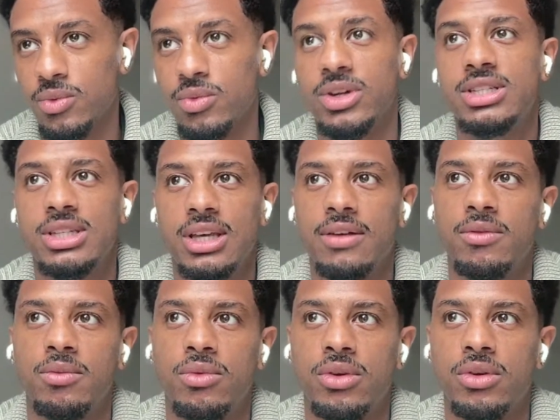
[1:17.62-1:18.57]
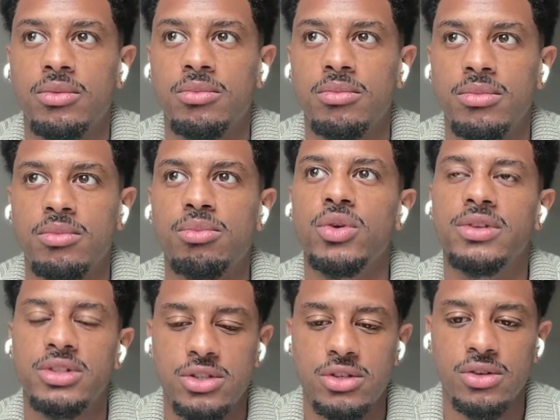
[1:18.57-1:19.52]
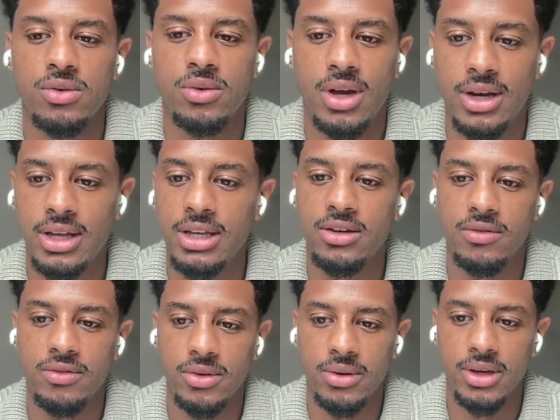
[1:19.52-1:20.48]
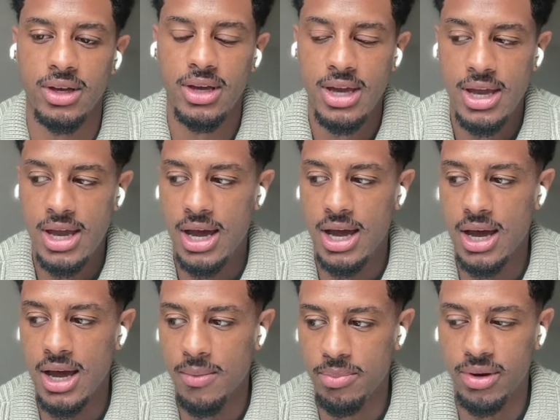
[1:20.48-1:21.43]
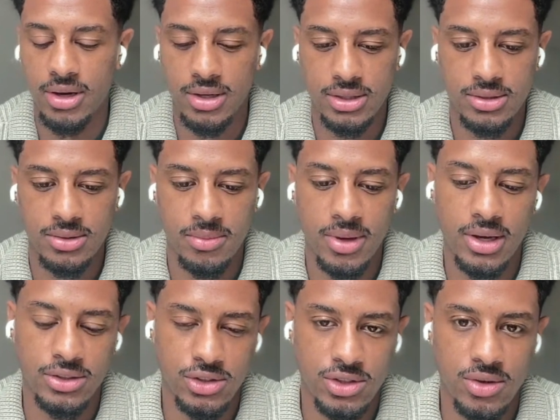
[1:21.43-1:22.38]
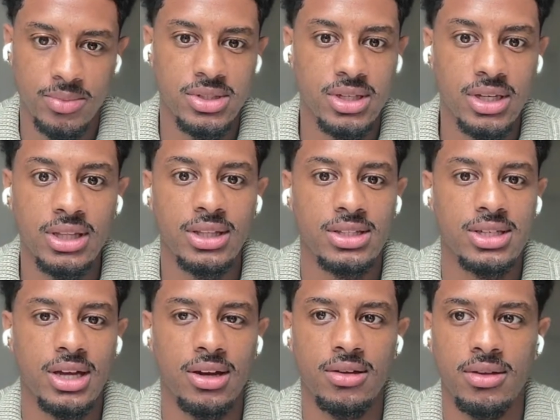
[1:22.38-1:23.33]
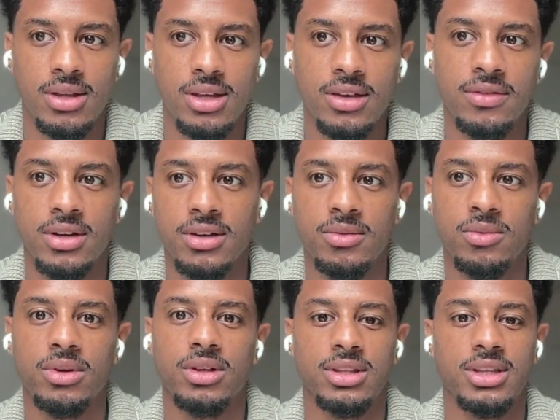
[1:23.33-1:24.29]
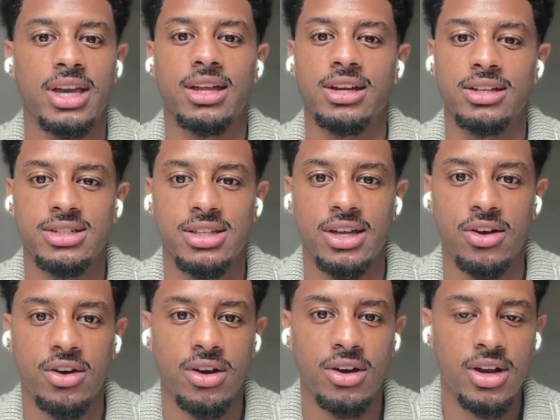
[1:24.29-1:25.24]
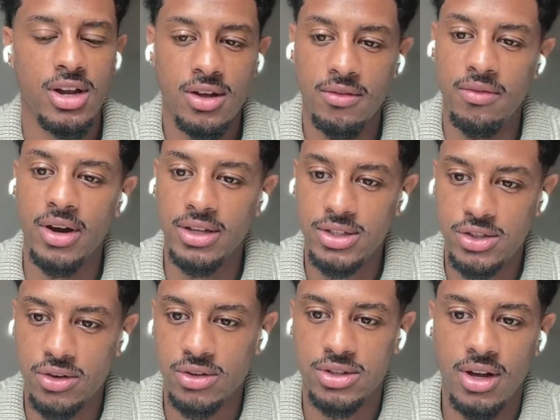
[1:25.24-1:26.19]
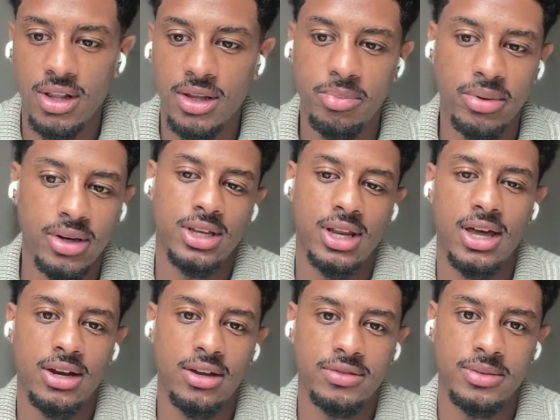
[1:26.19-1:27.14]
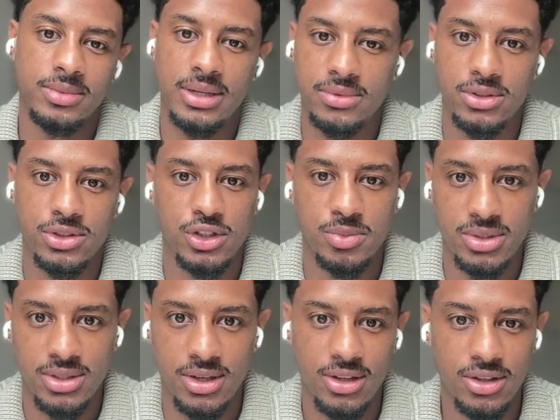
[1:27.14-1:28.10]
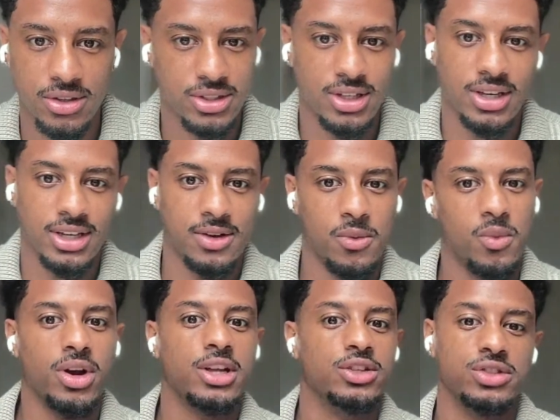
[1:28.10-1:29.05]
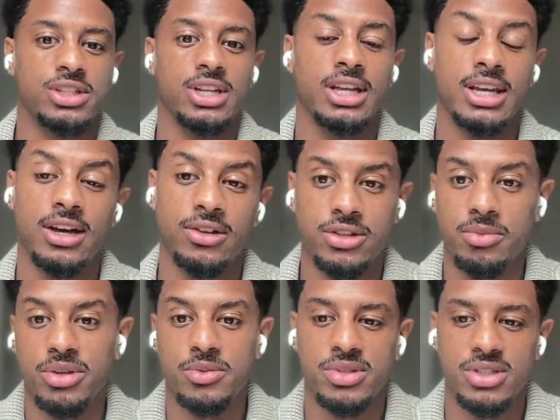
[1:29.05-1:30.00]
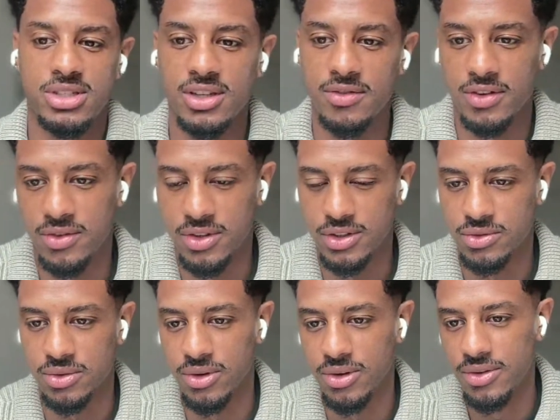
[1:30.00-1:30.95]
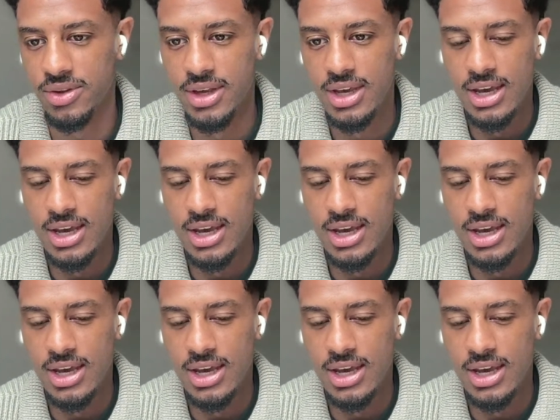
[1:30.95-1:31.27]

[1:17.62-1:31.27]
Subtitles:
recently, moved into kind of interviewing product managers. So I'm seeing this kind of even with candidates that are very solid, but not enough sometimes to just be solid. There's like, what could you stand out to be specific for this role?